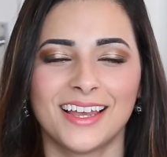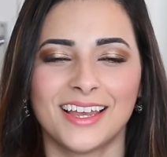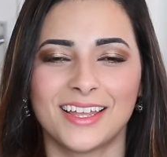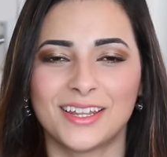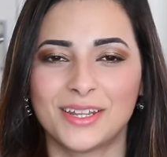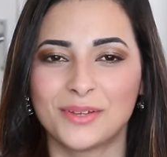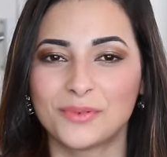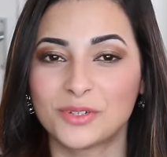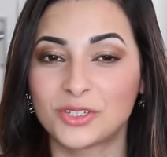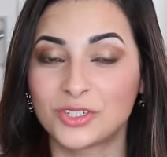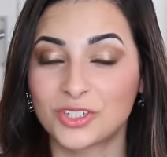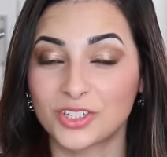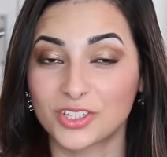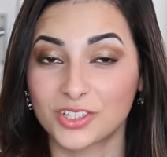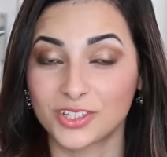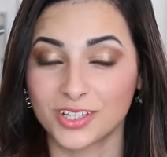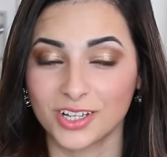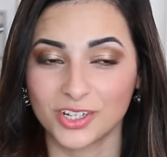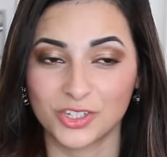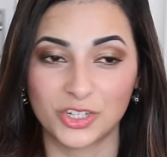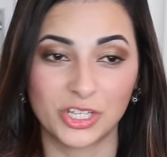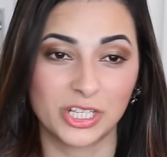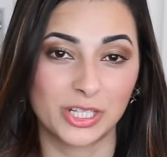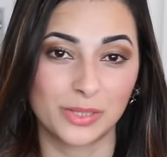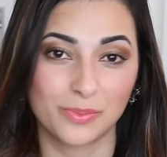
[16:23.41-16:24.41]
And it was just
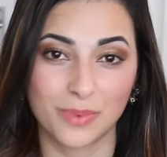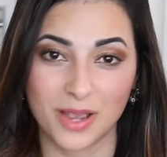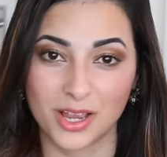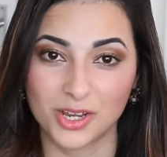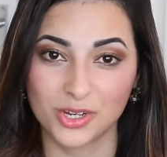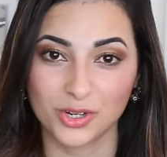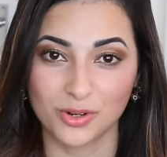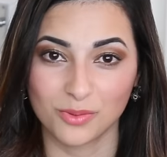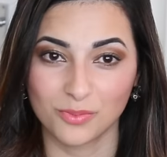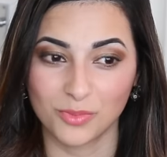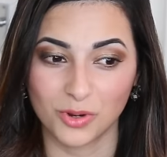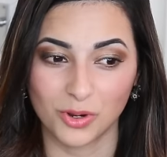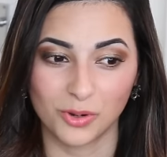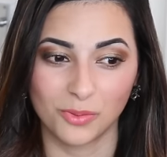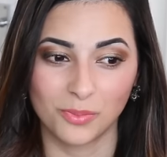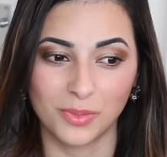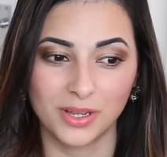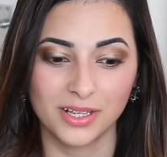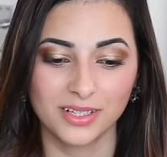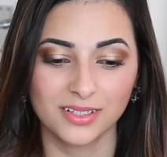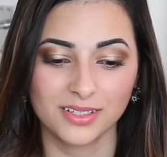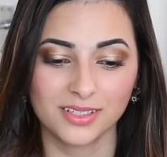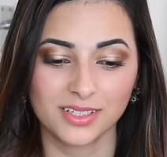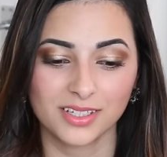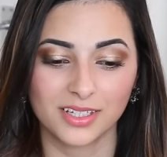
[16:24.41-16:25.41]
such a special
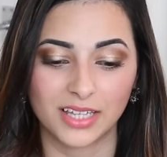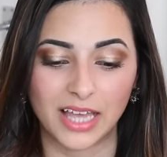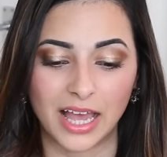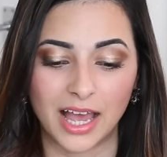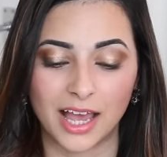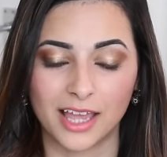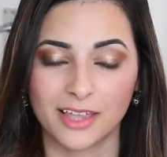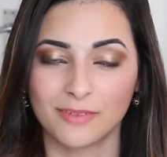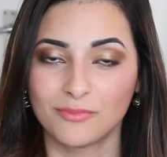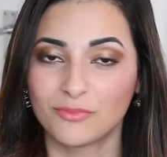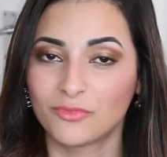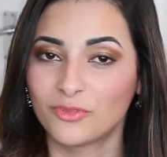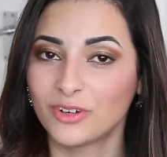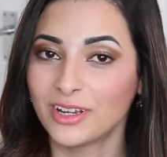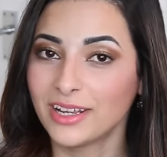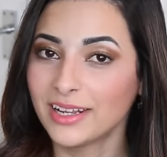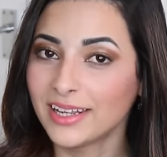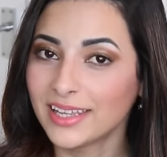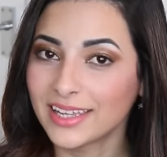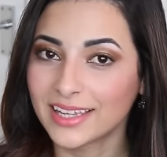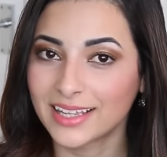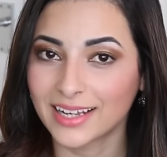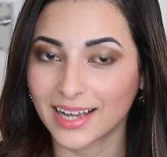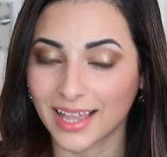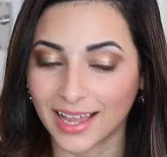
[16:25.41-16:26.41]
moment. I'm
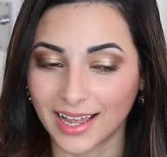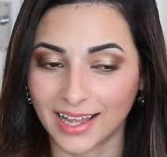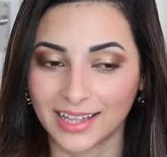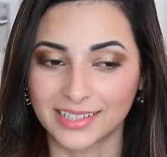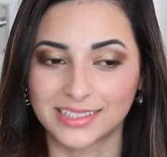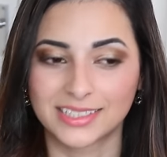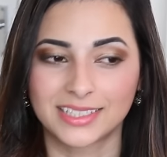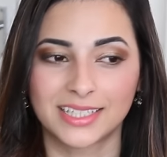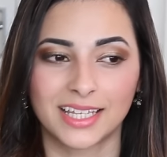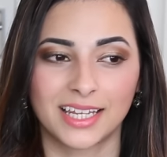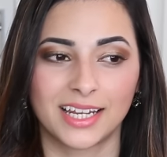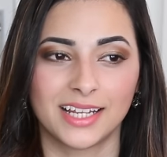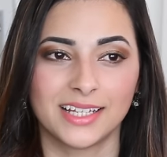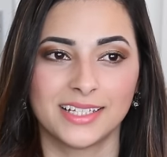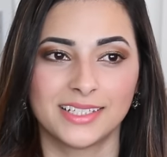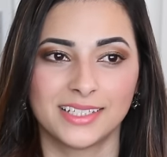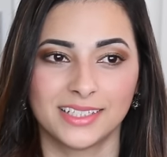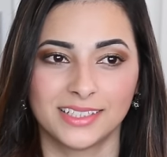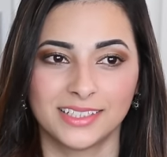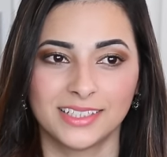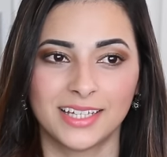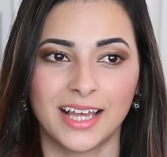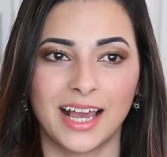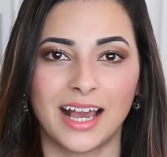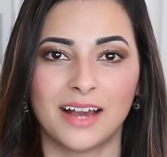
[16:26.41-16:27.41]
really glad that I
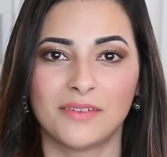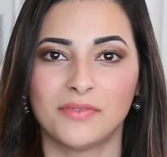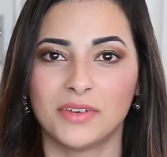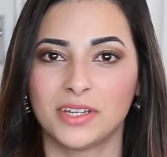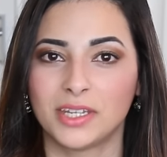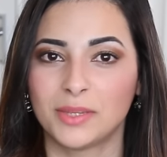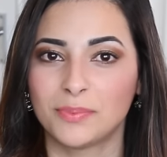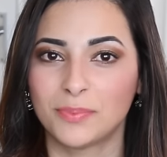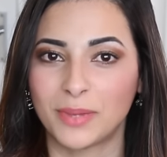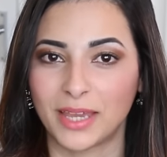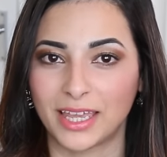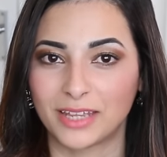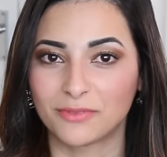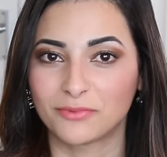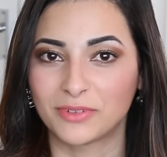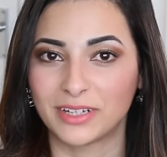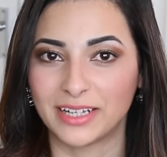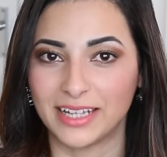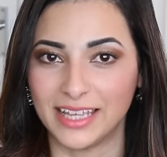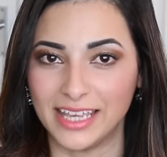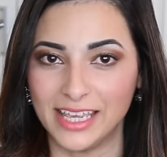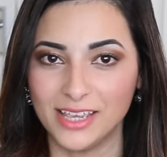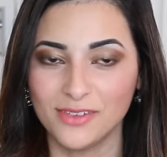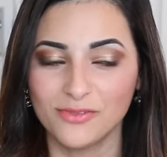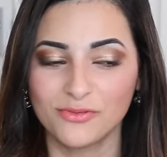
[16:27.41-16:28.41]
didn't have any pain
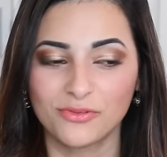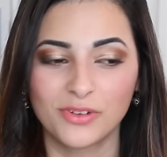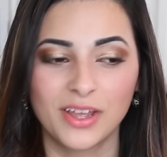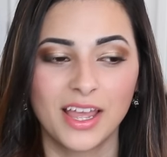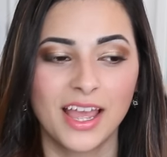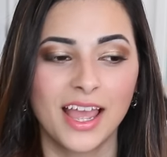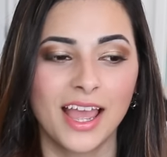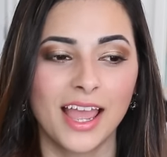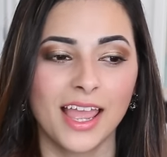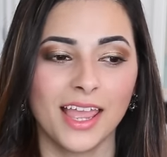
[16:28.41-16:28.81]
relief.